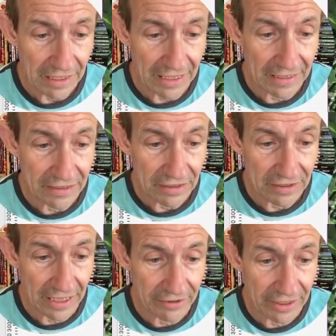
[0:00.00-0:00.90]
and
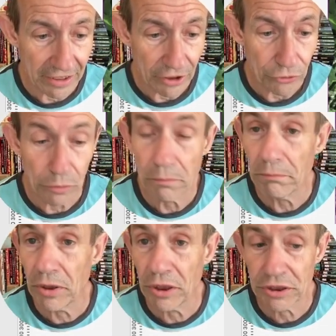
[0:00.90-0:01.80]
down here to
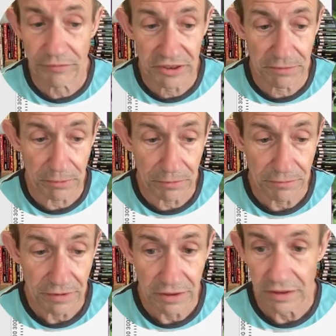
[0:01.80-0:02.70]
merge visible.
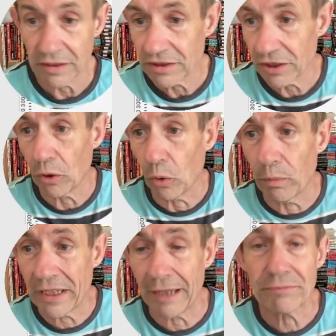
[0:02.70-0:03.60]
So it all
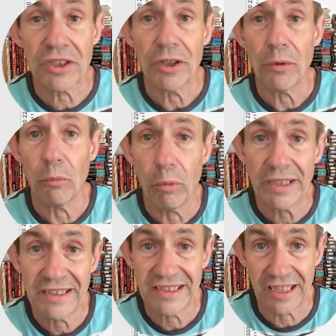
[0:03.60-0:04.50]
becomes
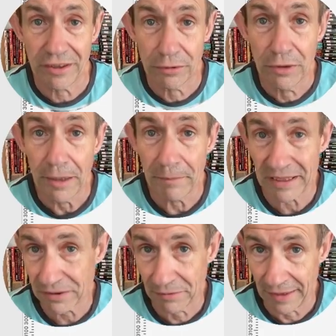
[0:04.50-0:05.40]
one single
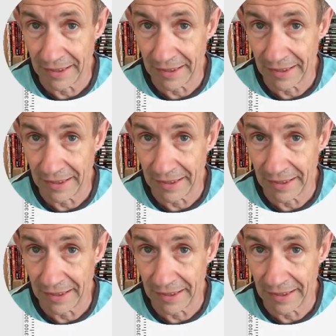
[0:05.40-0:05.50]
pixel